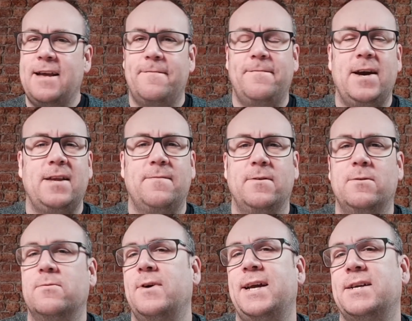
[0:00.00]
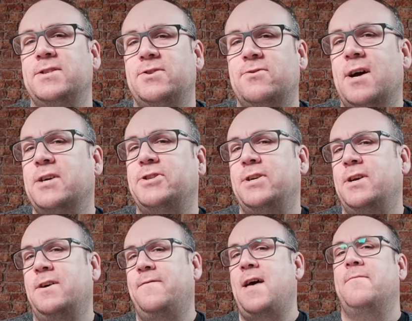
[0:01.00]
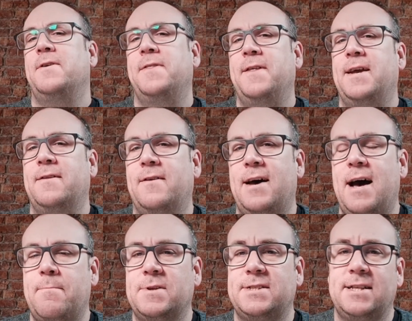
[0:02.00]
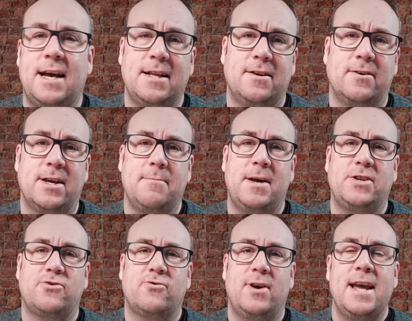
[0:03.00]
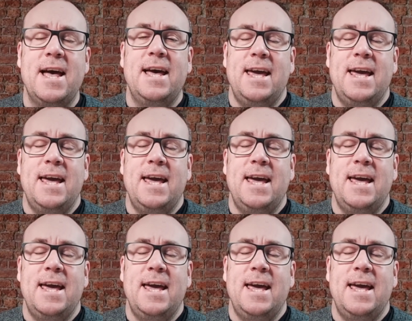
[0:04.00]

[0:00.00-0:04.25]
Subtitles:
a faithful reconstruction of everything that happens in that documentary.